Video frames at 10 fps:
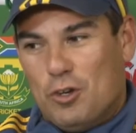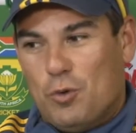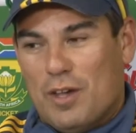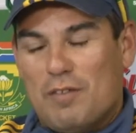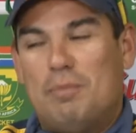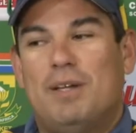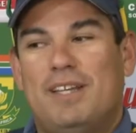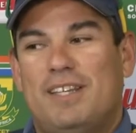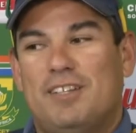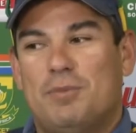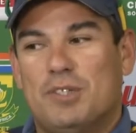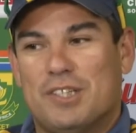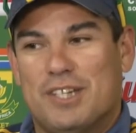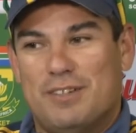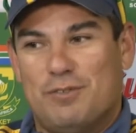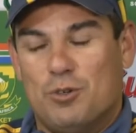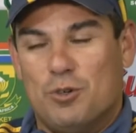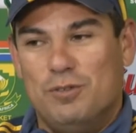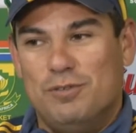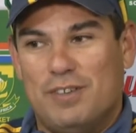Look, we haven't played test match cricket
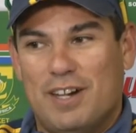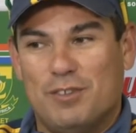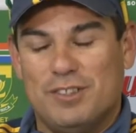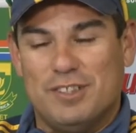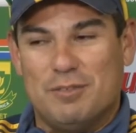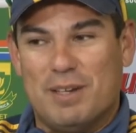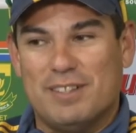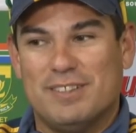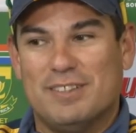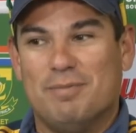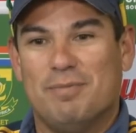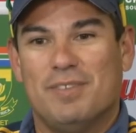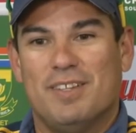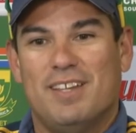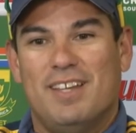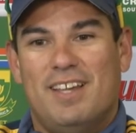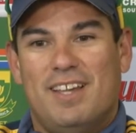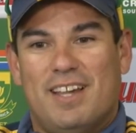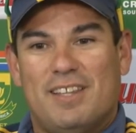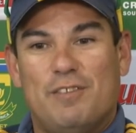for 5 or 6 months, and
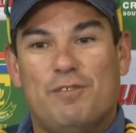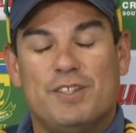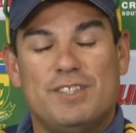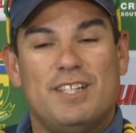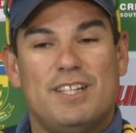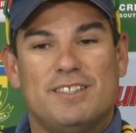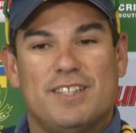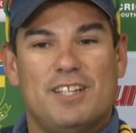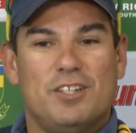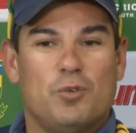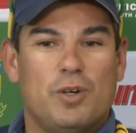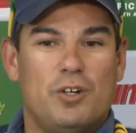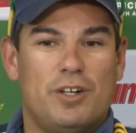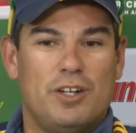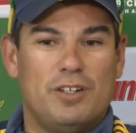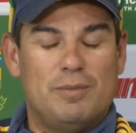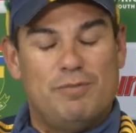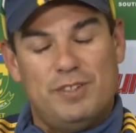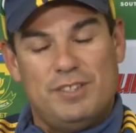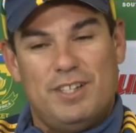I think physically it's taken quite a lot out of him,
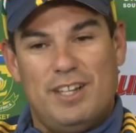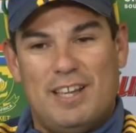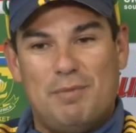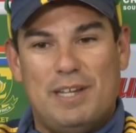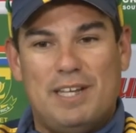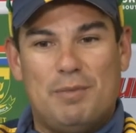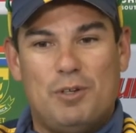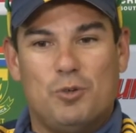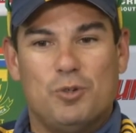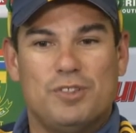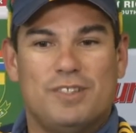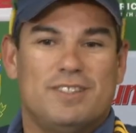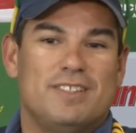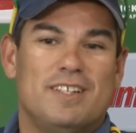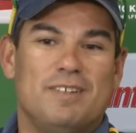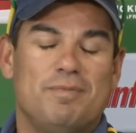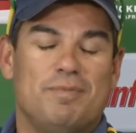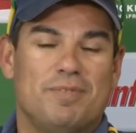physically and mentally, because it's a